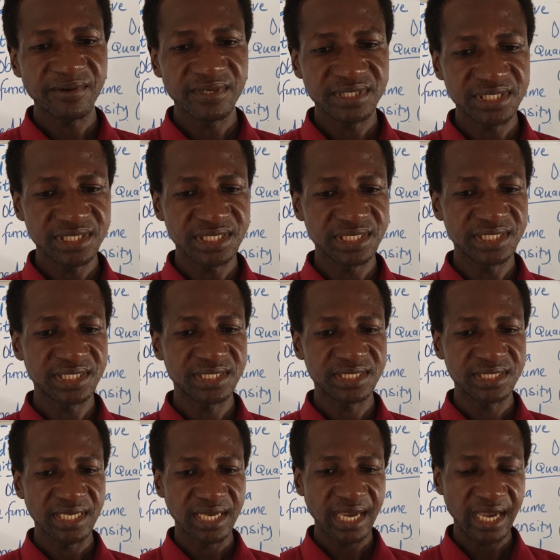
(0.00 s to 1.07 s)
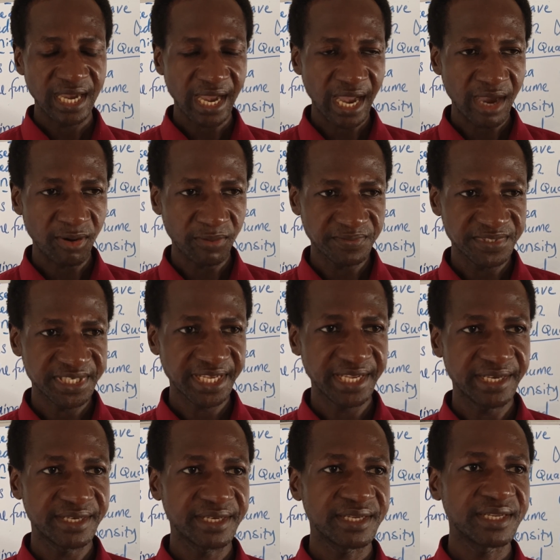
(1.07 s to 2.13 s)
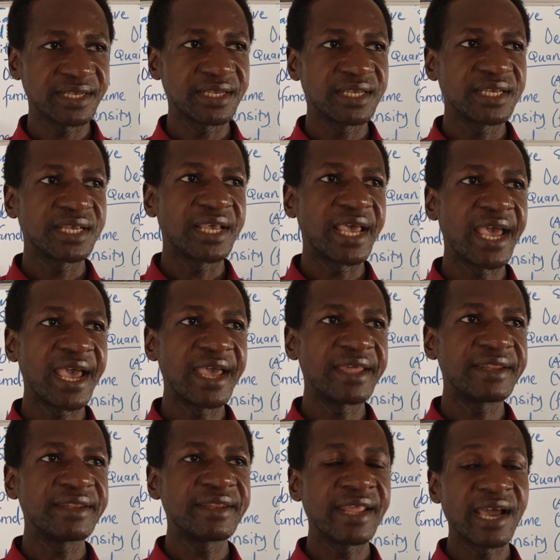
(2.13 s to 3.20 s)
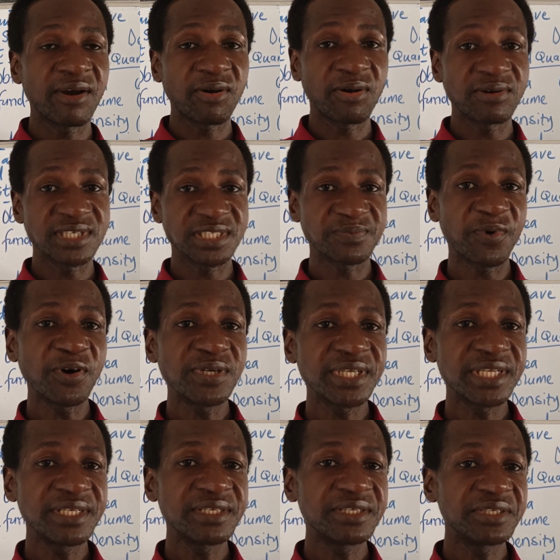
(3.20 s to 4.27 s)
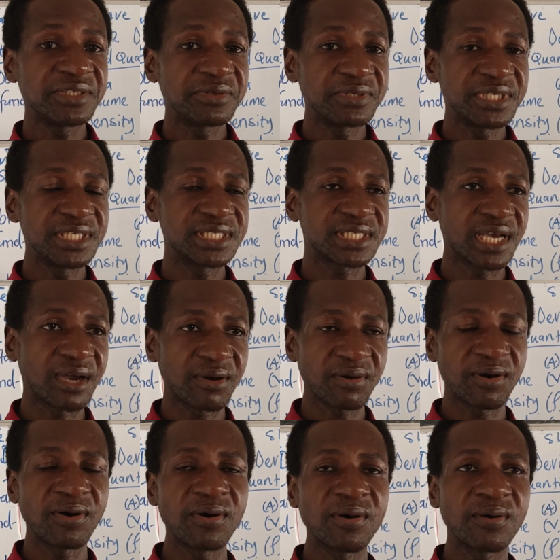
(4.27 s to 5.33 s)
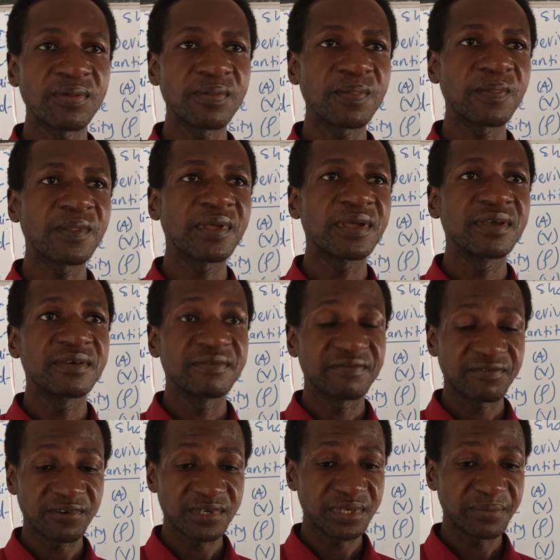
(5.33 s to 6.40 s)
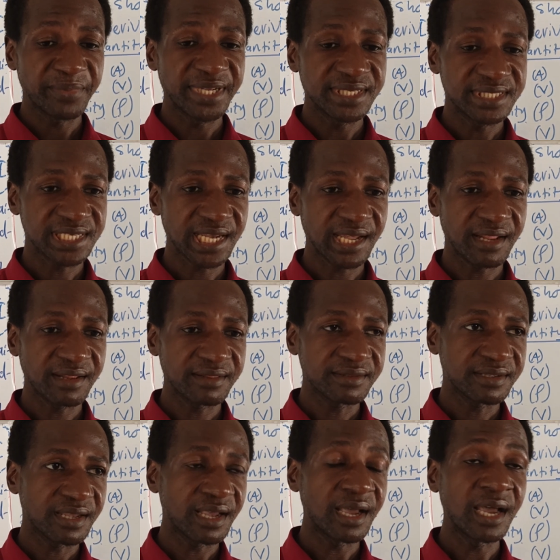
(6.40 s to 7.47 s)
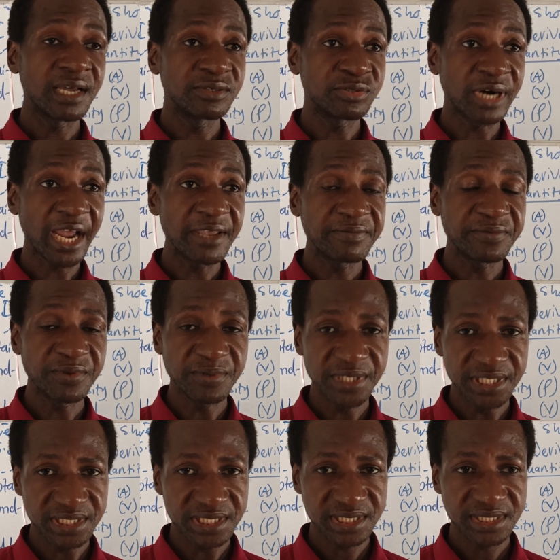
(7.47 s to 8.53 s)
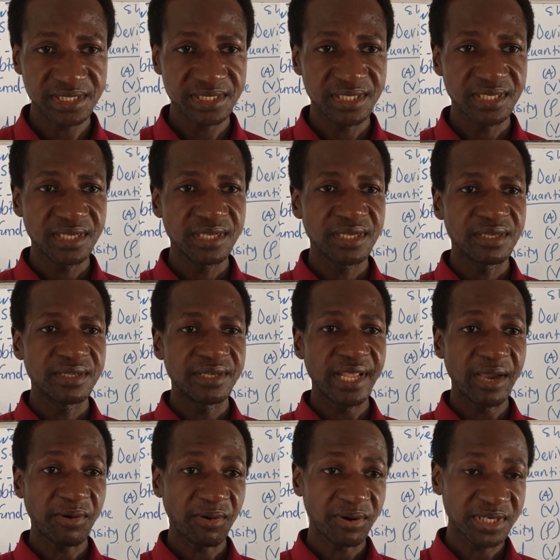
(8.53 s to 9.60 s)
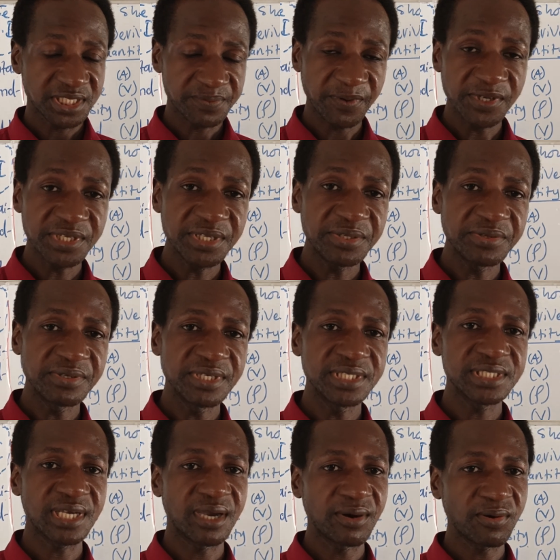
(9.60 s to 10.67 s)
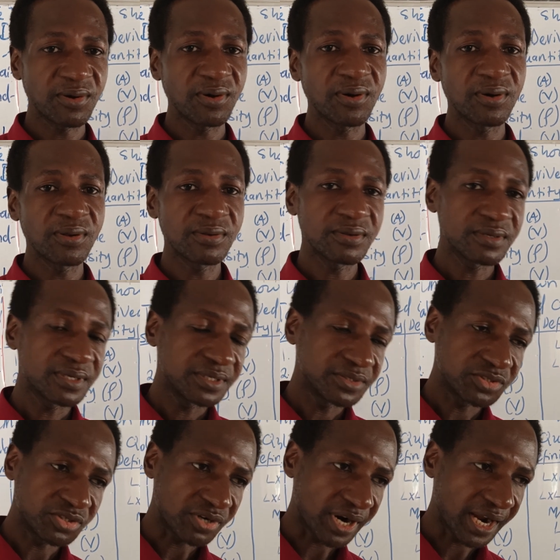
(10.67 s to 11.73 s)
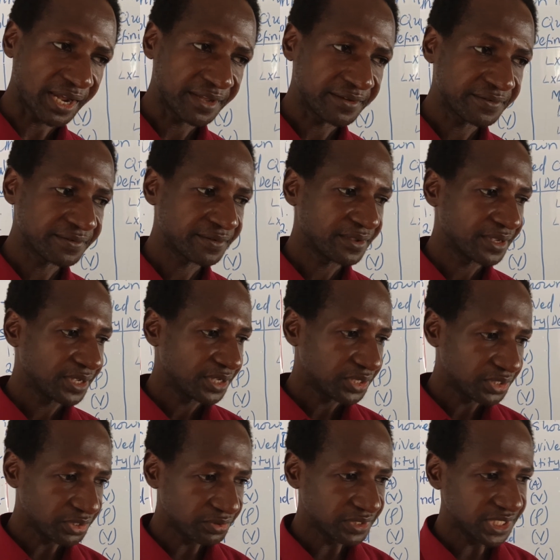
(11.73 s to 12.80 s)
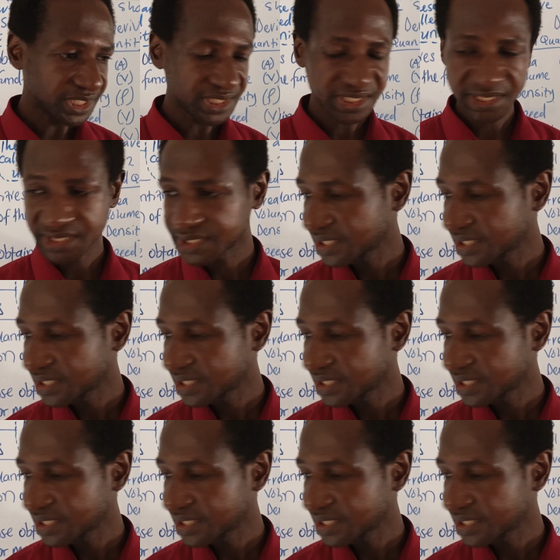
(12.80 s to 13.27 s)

quantities are obtained, and their corresponding units are called fundamental derived units. Their corresponding units are called derived units.